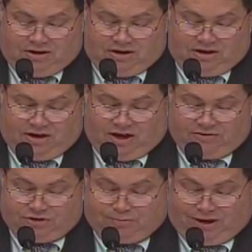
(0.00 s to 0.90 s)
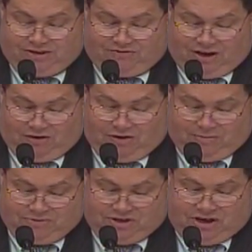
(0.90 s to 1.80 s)
non-response
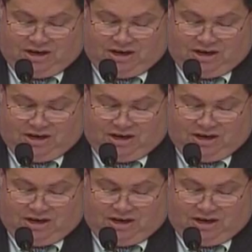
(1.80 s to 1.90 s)
follow-ups.